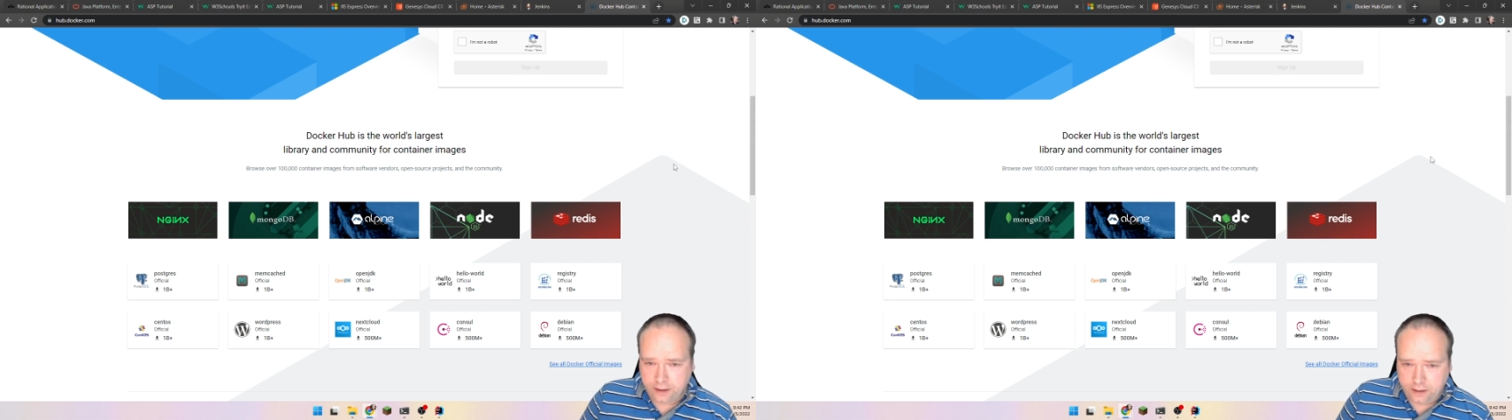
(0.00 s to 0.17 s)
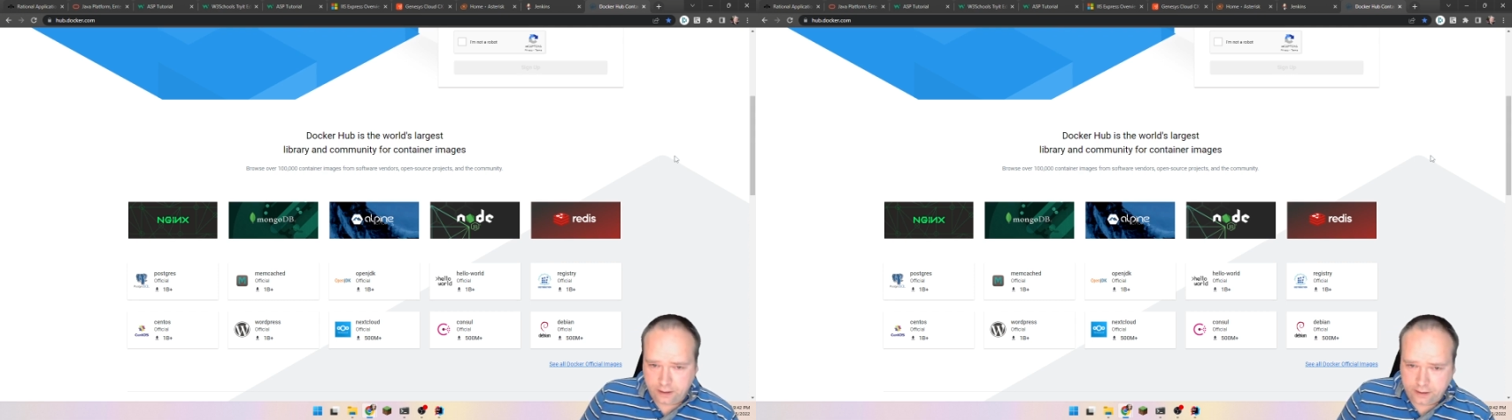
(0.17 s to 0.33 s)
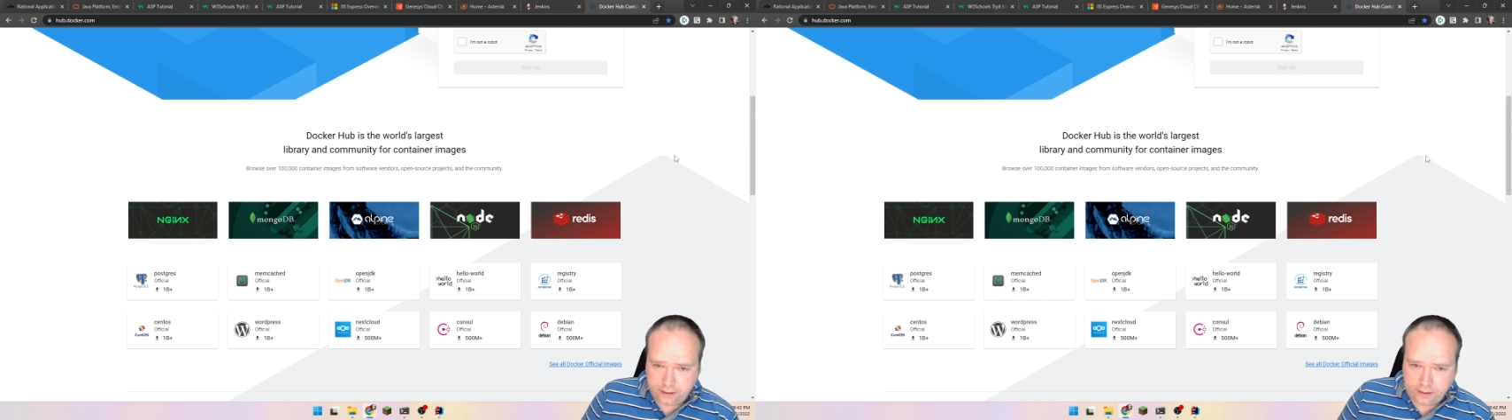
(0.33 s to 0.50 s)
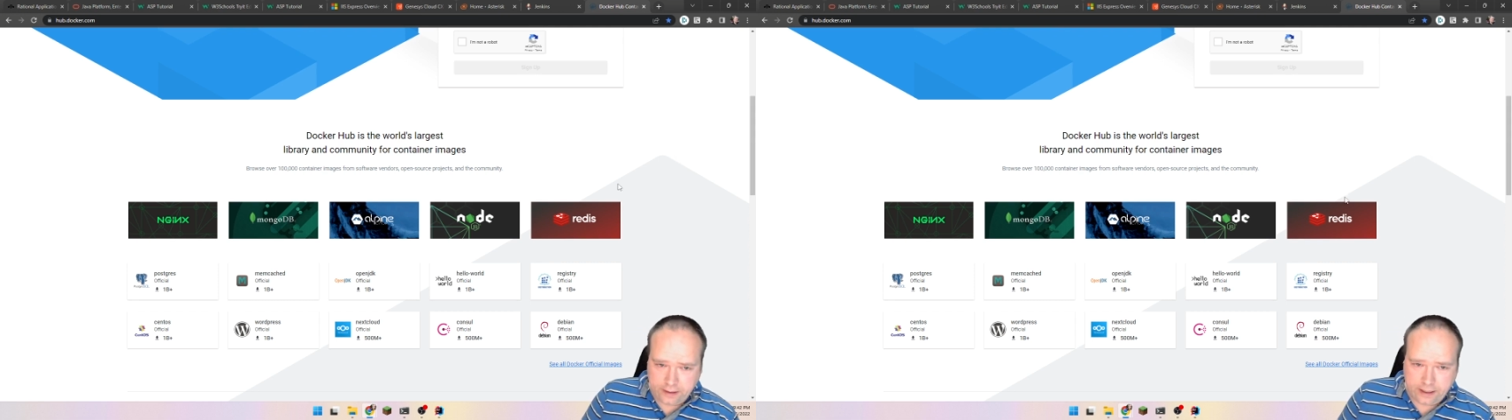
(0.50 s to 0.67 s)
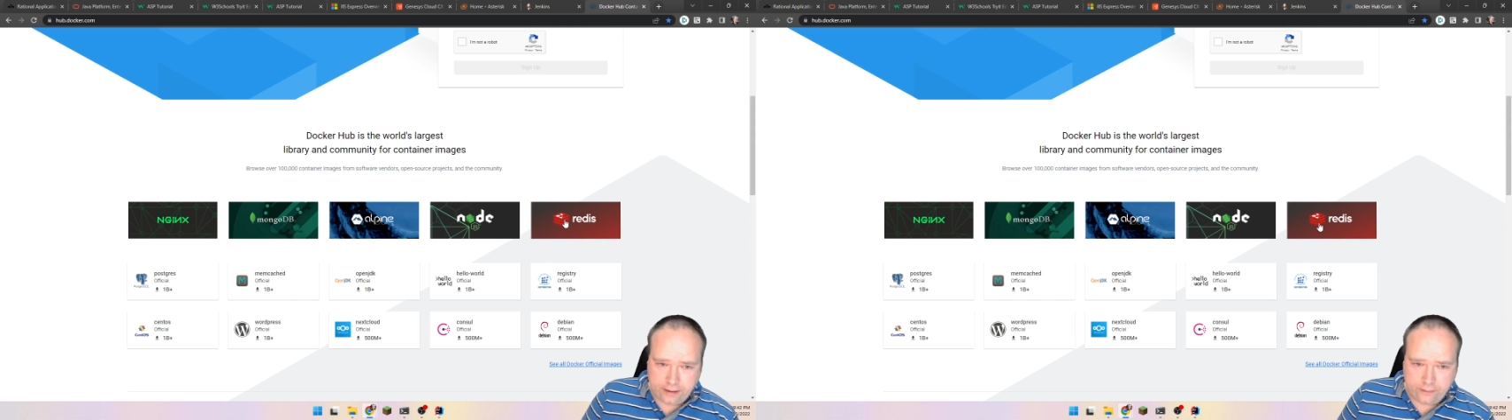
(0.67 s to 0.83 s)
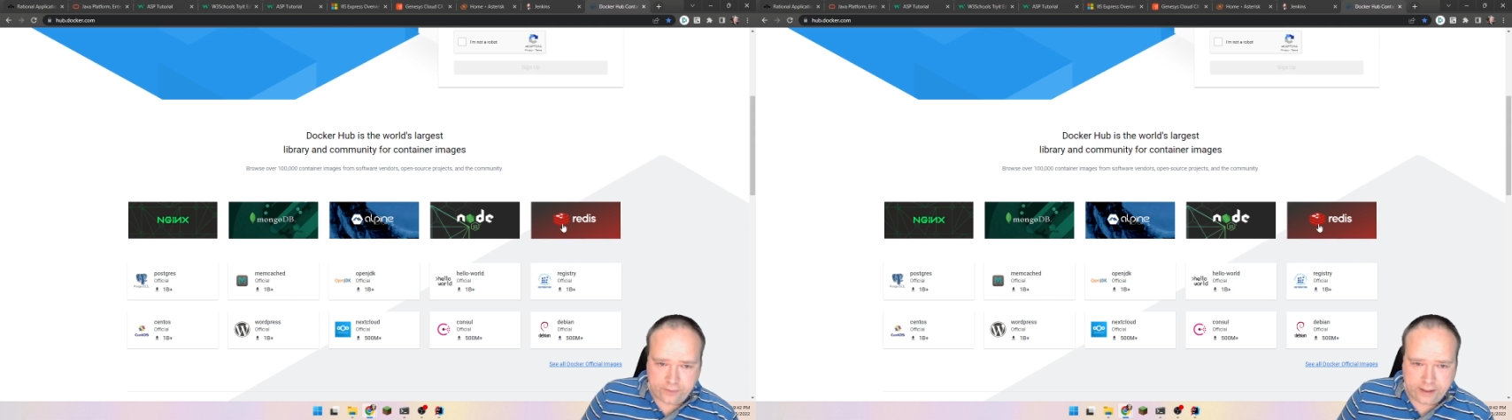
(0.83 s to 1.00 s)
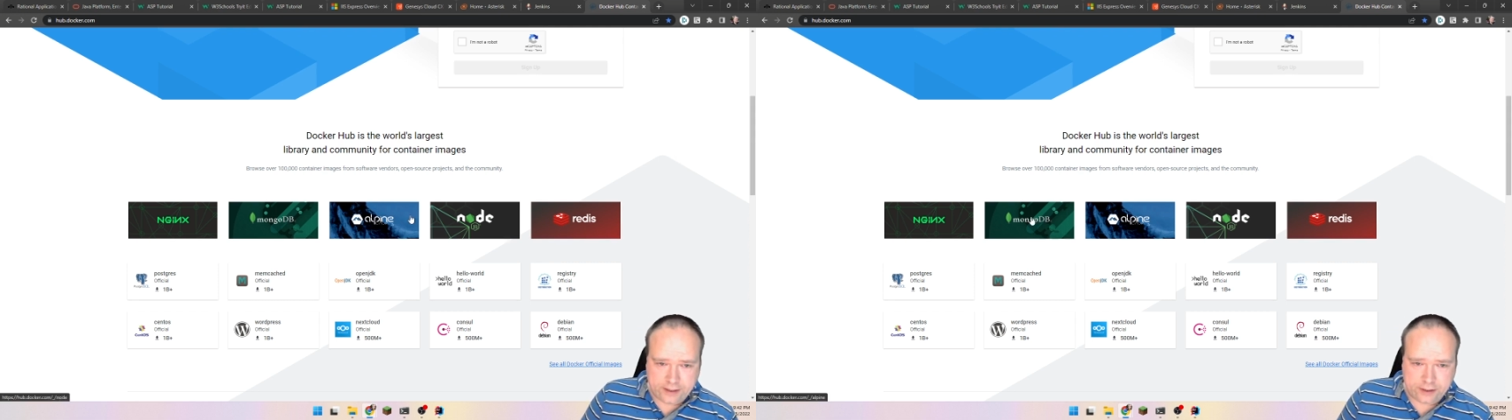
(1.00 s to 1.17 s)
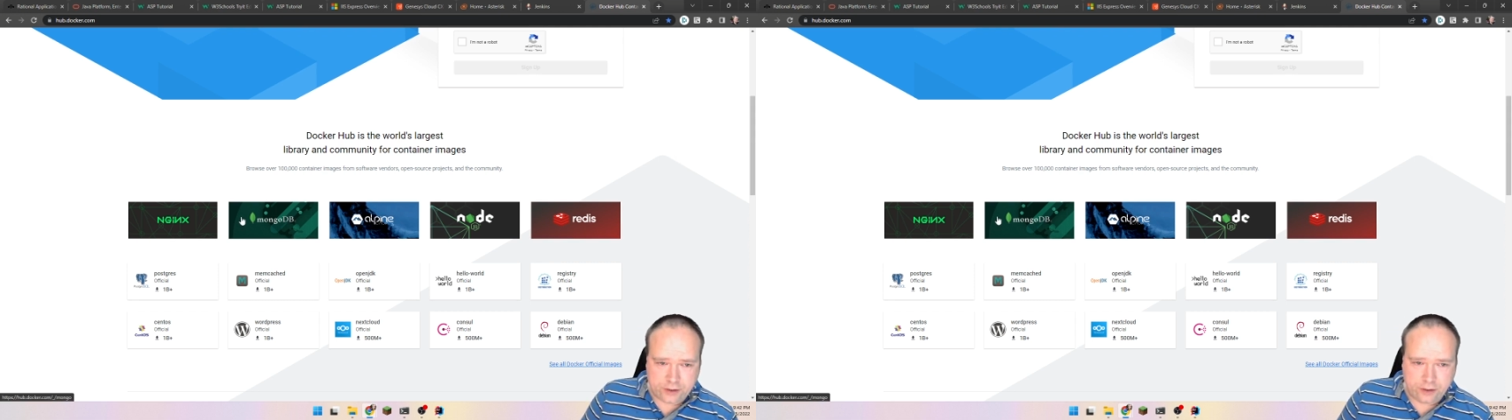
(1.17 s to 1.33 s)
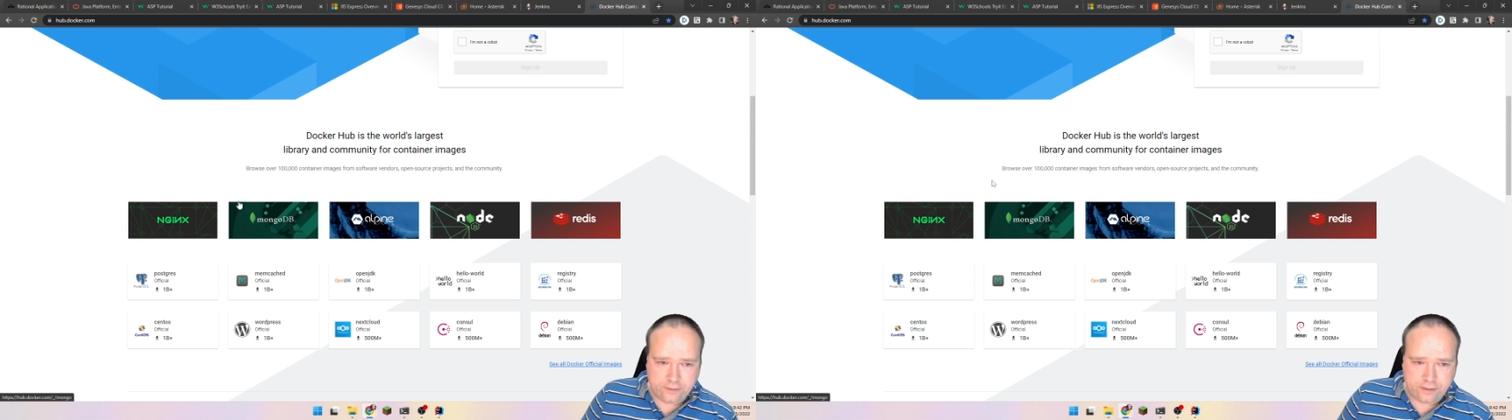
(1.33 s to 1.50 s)
A Redis
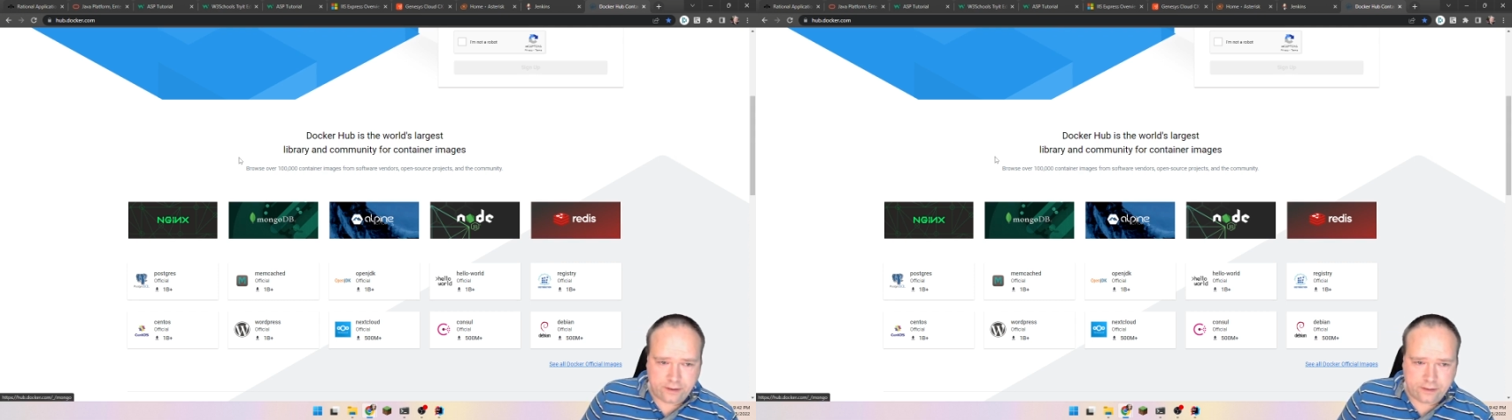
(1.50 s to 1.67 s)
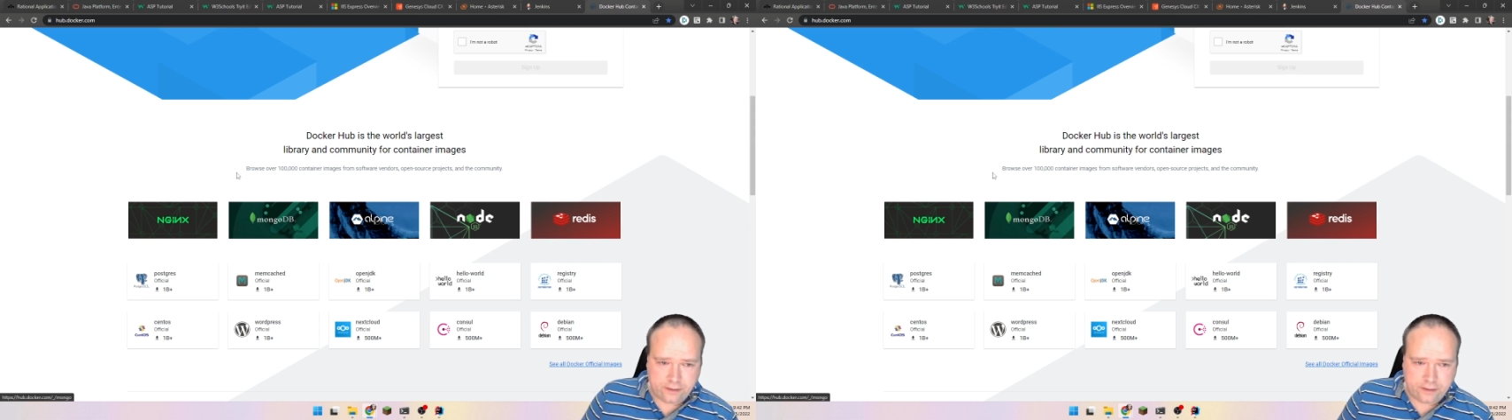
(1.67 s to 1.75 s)
server